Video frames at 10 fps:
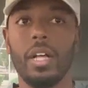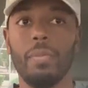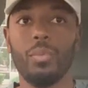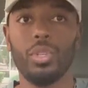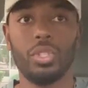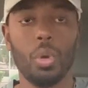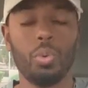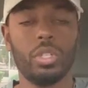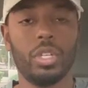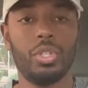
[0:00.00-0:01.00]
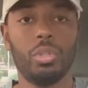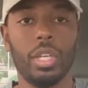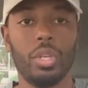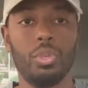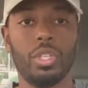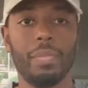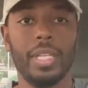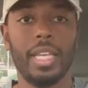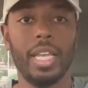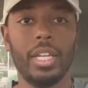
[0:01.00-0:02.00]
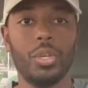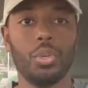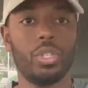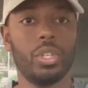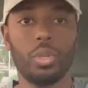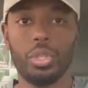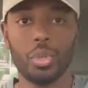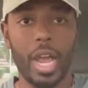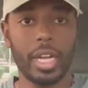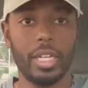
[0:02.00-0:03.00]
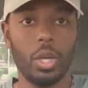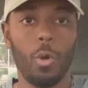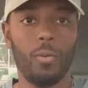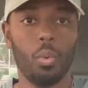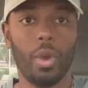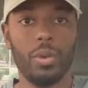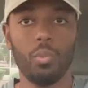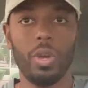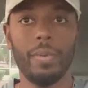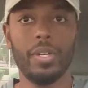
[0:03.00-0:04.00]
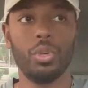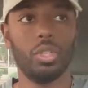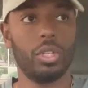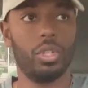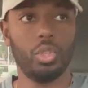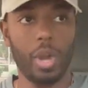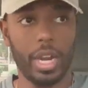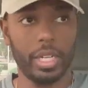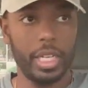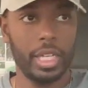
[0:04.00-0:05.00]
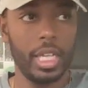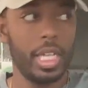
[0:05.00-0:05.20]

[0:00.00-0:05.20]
results that you think you should be getting. You're still attracting overweight women. You're still attracting,